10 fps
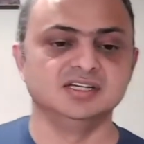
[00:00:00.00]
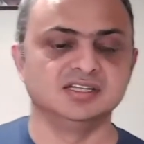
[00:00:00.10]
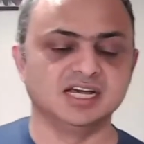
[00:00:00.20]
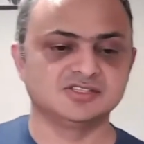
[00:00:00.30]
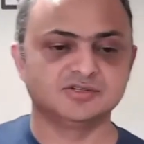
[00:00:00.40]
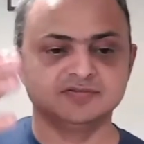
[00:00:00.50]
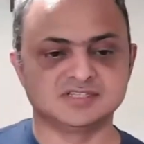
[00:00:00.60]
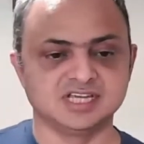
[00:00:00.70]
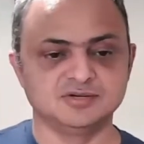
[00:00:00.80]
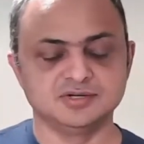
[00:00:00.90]
that sort of
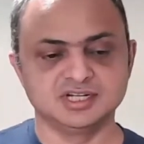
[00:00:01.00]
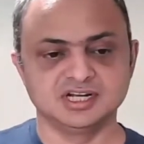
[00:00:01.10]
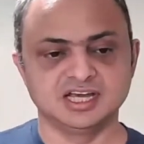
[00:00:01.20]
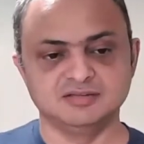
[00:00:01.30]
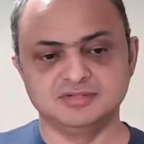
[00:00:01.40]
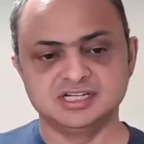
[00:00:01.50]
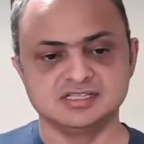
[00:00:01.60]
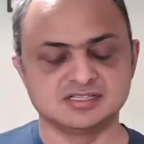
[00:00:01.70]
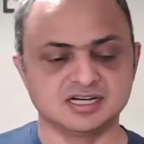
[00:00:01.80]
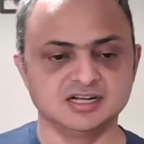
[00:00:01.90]
stakeholder alignment
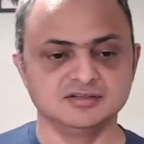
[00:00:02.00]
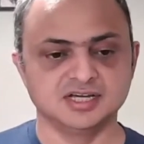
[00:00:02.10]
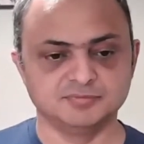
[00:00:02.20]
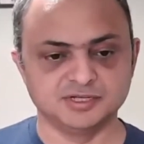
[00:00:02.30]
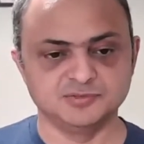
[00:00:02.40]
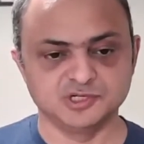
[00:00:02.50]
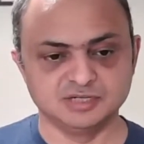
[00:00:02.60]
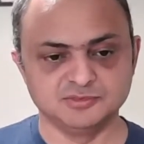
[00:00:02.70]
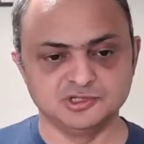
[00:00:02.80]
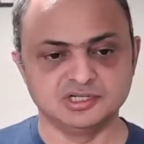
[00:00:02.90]
is starting to happen more
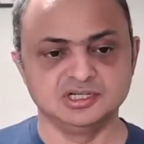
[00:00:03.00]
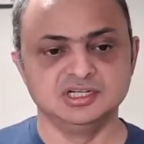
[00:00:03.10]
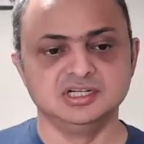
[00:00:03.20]
and more.